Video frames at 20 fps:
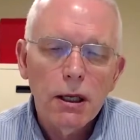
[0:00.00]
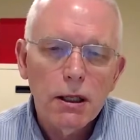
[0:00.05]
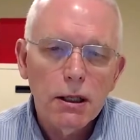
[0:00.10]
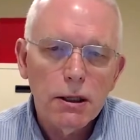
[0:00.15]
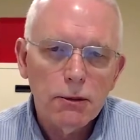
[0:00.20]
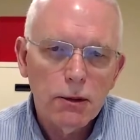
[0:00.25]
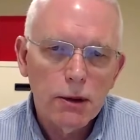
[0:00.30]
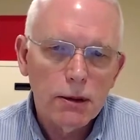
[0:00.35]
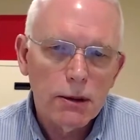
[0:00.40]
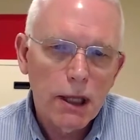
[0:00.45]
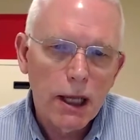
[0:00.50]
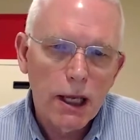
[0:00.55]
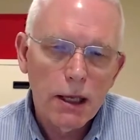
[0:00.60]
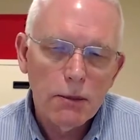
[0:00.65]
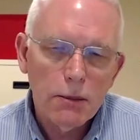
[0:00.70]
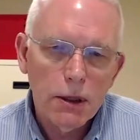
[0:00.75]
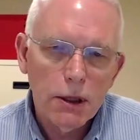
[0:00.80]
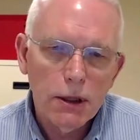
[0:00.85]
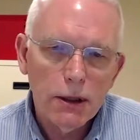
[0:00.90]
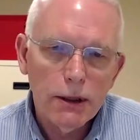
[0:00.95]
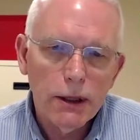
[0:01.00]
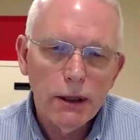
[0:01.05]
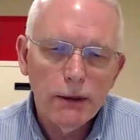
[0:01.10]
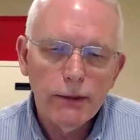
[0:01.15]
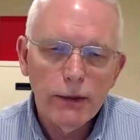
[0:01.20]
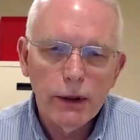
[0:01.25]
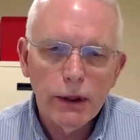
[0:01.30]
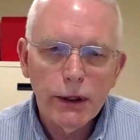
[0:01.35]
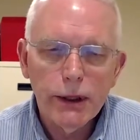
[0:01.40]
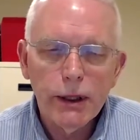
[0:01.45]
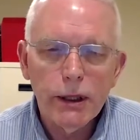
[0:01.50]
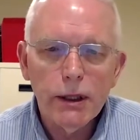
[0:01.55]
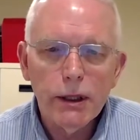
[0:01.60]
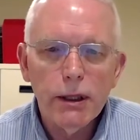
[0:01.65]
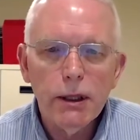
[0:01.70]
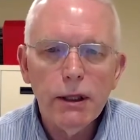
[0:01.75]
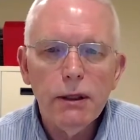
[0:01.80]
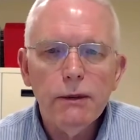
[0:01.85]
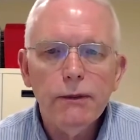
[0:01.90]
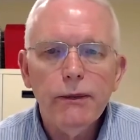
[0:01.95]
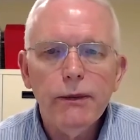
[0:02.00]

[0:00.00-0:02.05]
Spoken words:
the reliability and validity